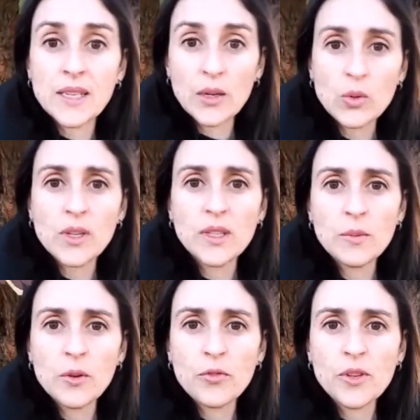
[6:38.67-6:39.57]
sexual
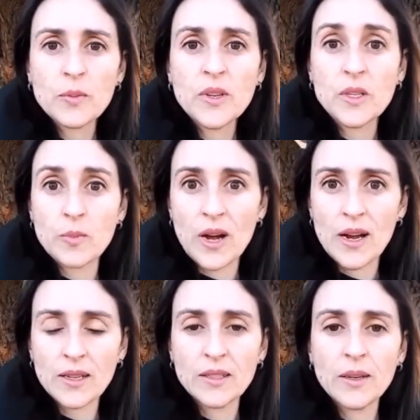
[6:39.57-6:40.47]
dimorphism is
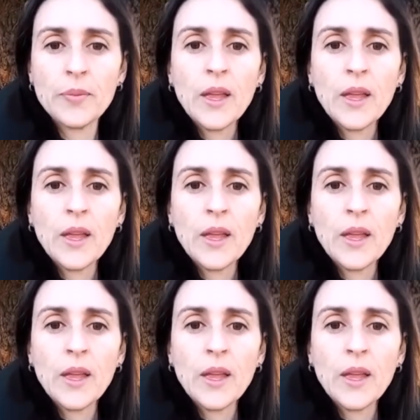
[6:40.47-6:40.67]
marked.